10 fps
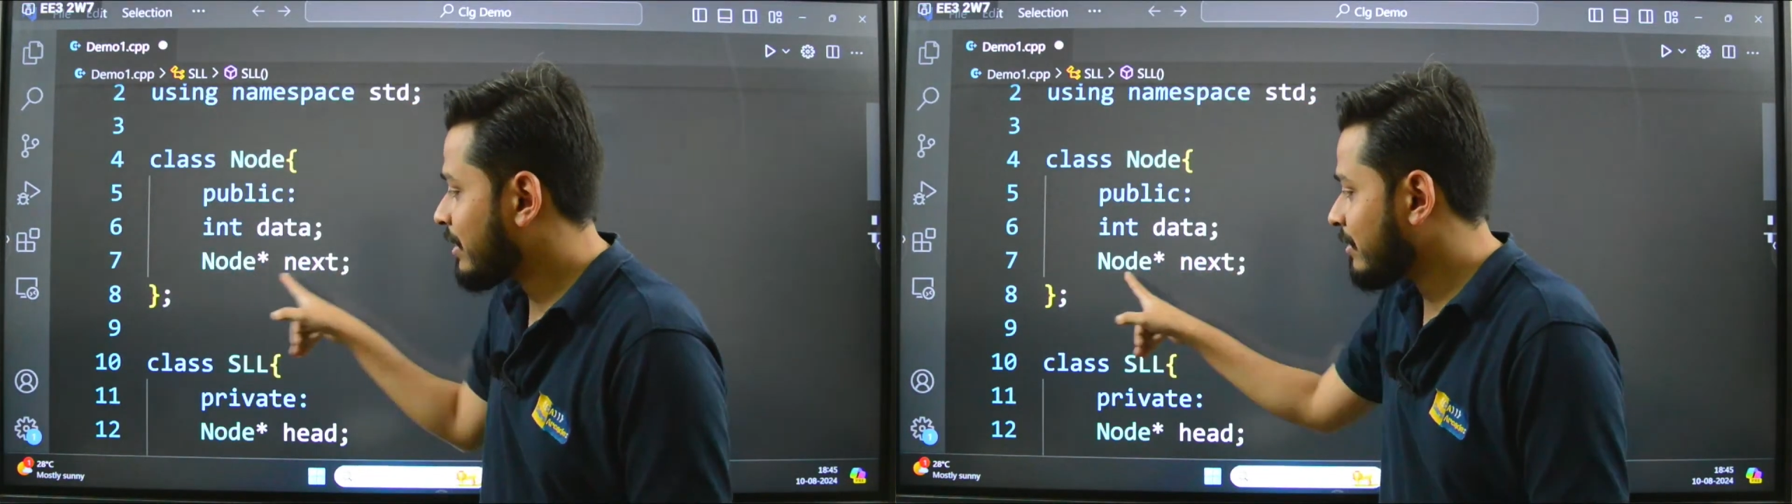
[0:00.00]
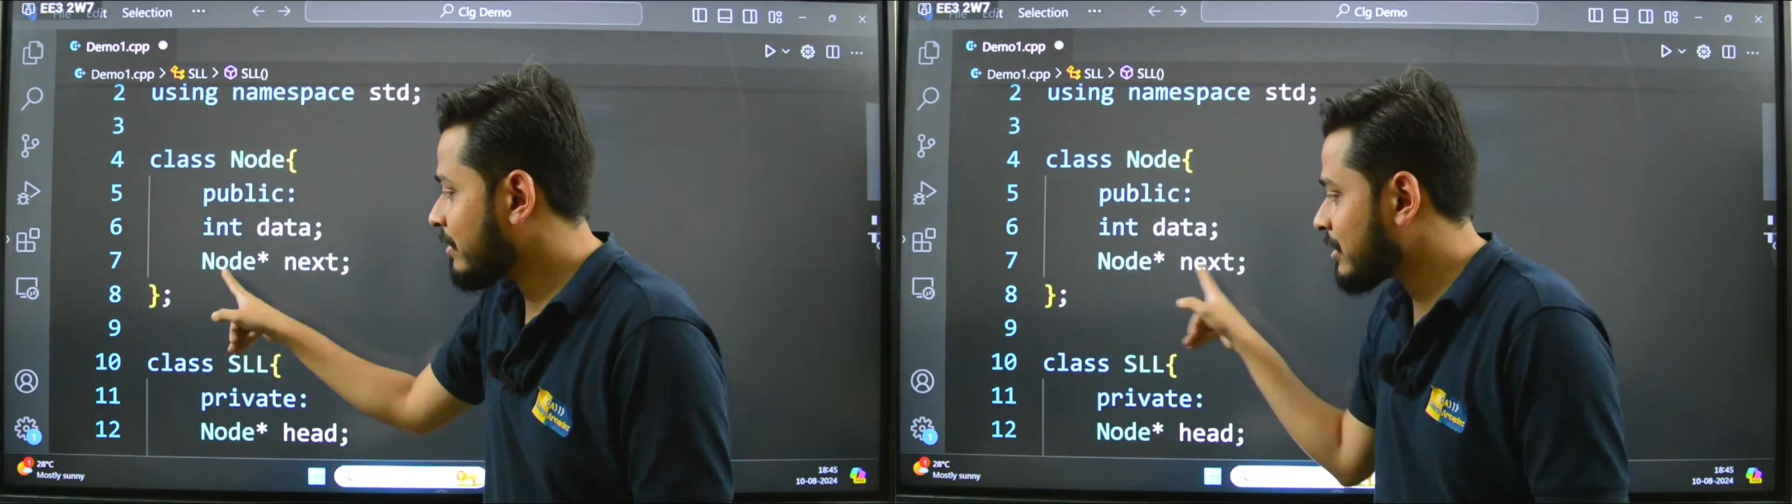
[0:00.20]

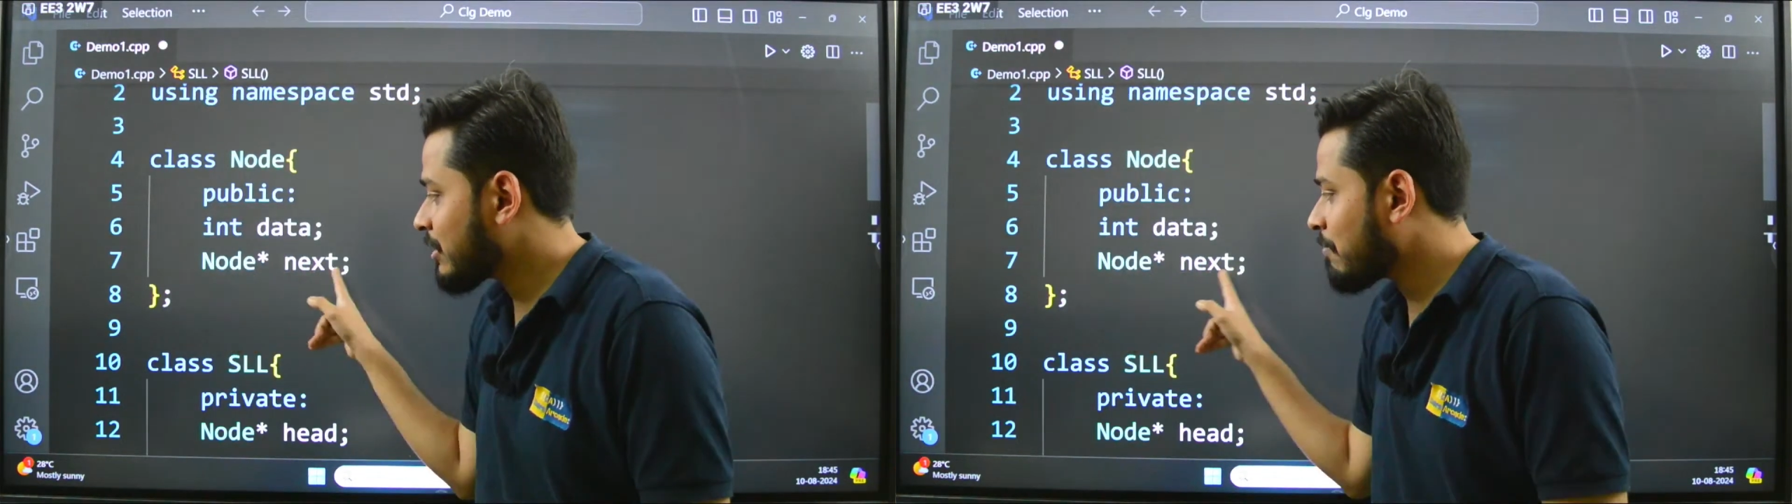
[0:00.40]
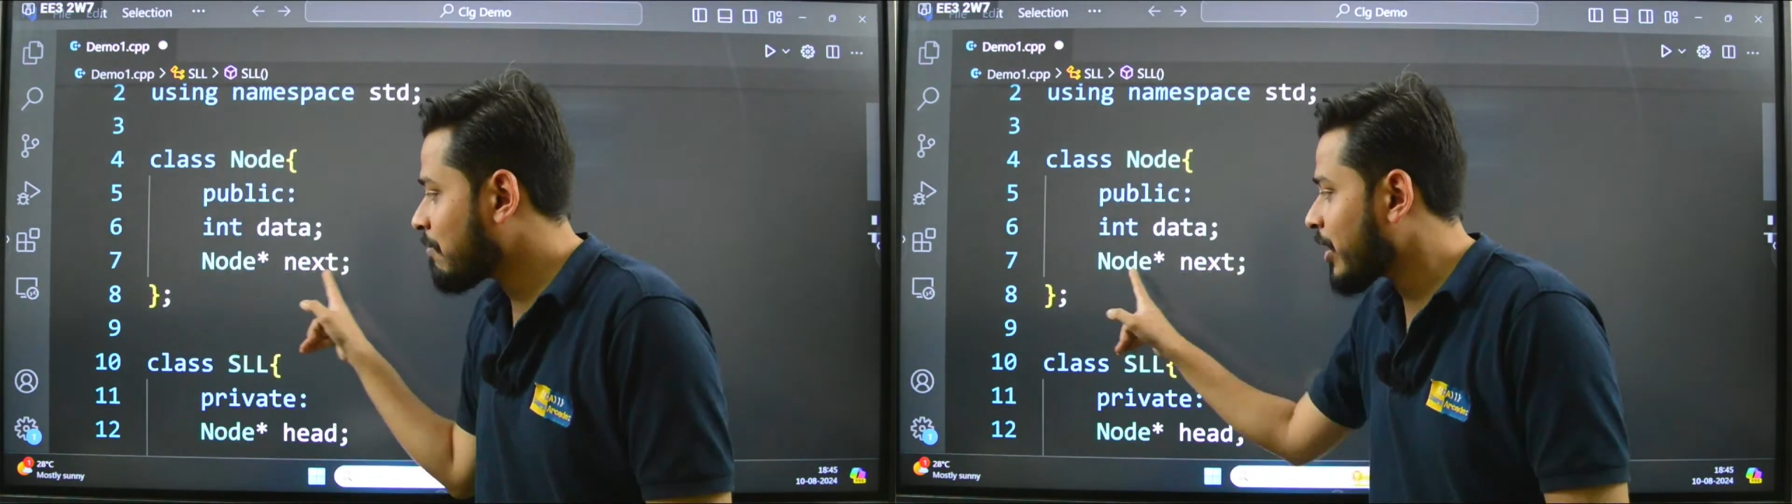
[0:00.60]
This is a
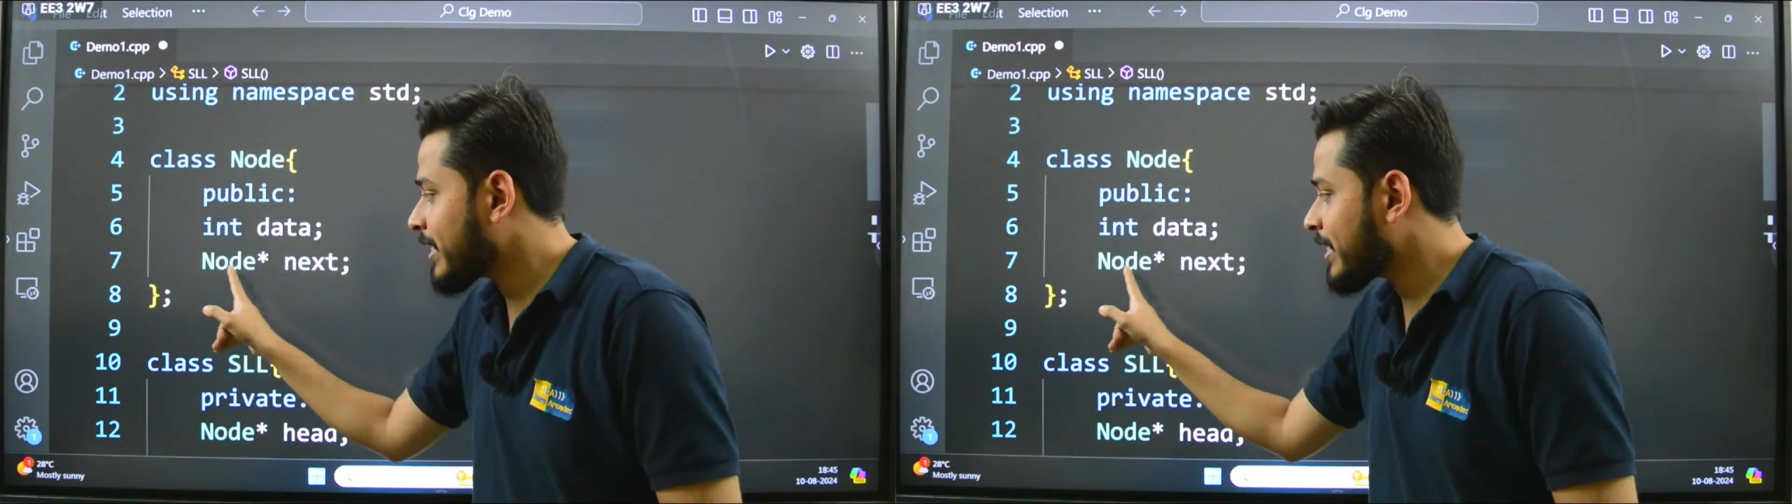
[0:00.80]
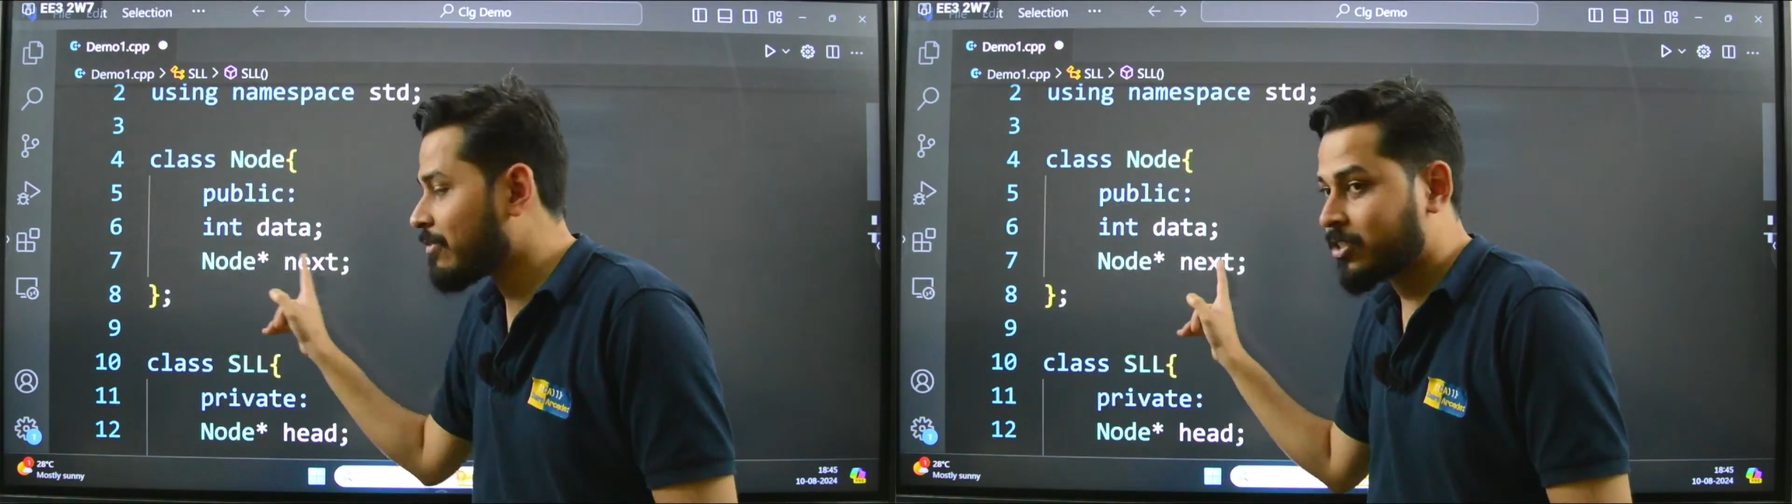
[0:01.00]
pointer
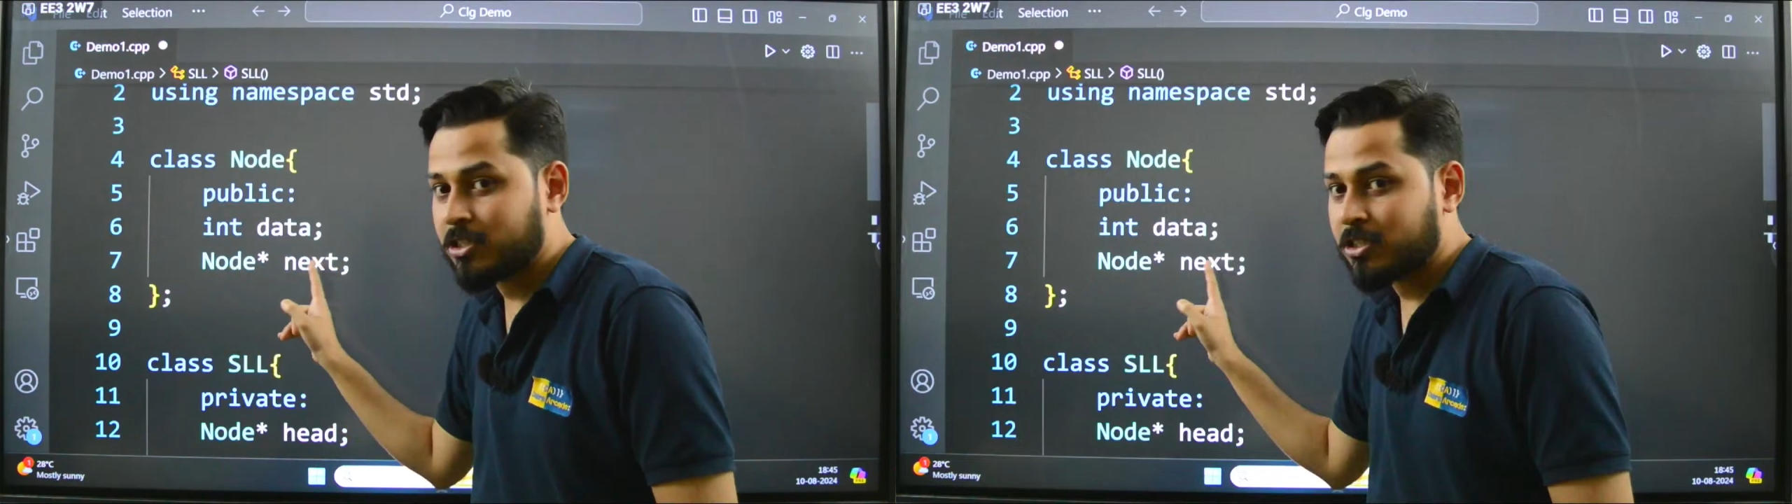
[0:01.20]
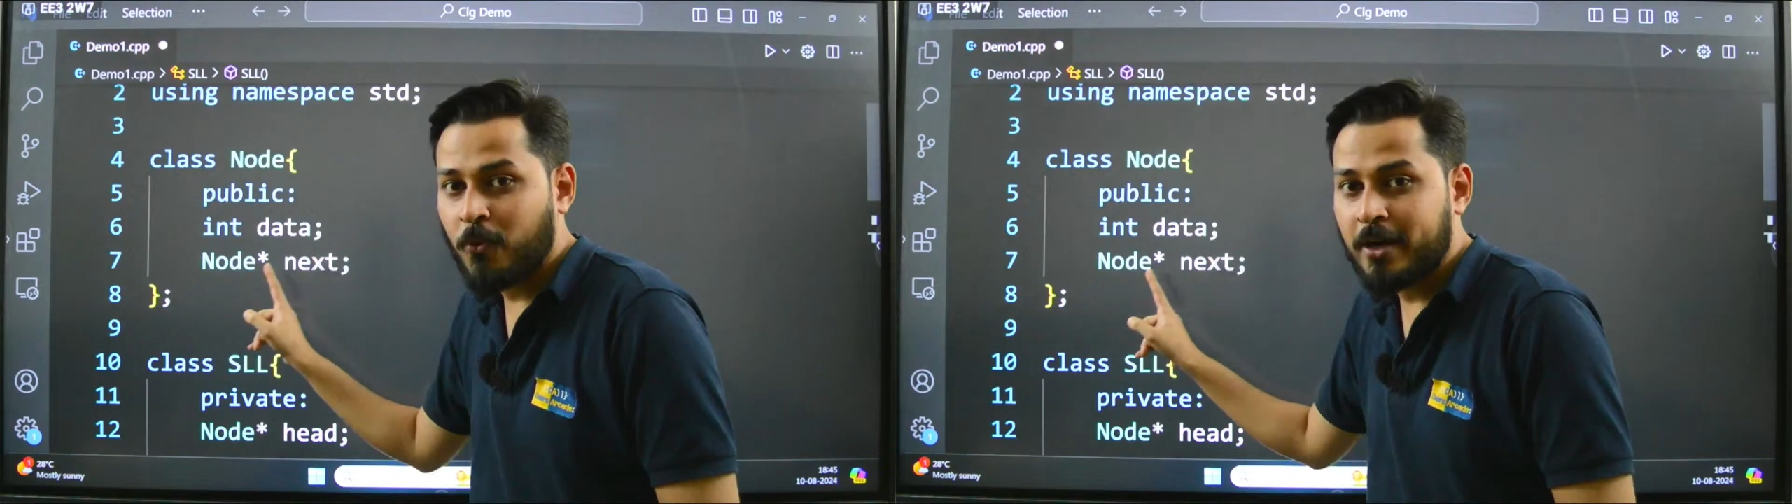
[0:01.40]
which is
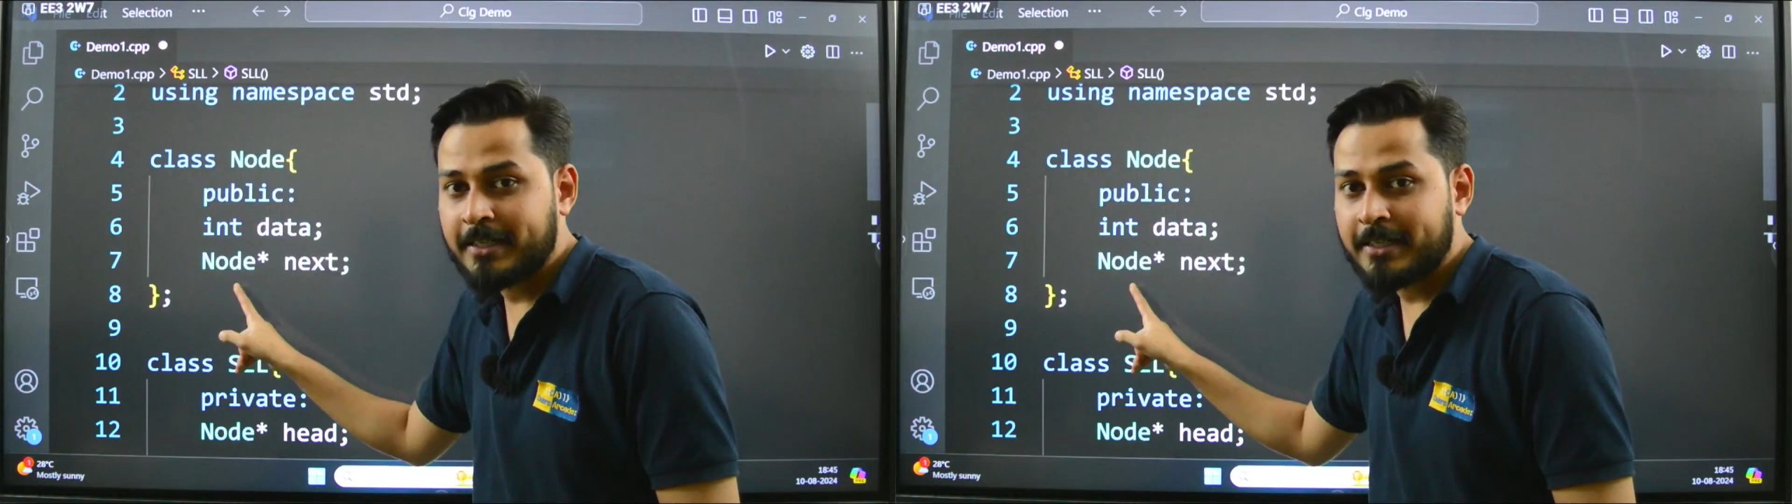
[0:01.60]
pointing